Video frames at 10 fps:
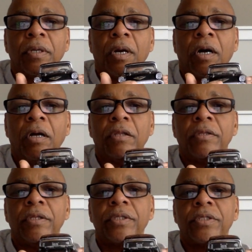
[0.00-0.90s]
All of
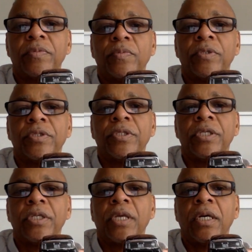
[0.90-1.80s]
this was
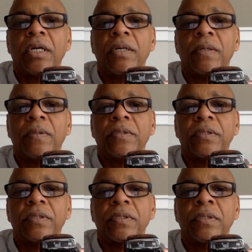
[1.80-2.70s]

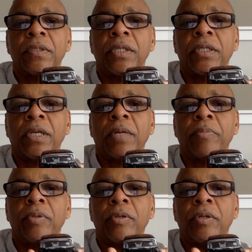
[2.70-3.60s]
decals that I
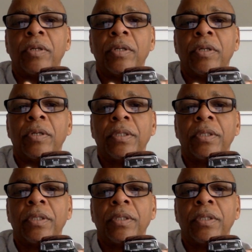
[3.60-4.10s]
put on.